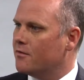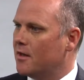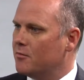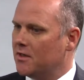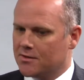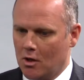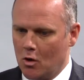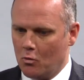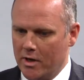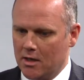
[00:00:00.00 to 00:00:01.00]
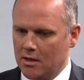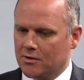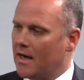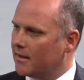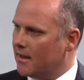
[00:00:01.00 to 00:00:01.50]
That means we need
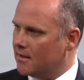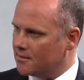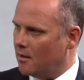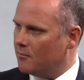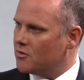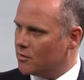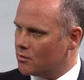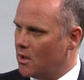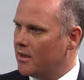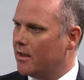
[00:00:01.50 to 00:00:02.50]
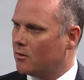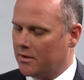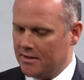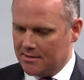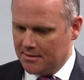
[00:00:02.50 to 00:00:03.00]
to allocate some to Australian equities,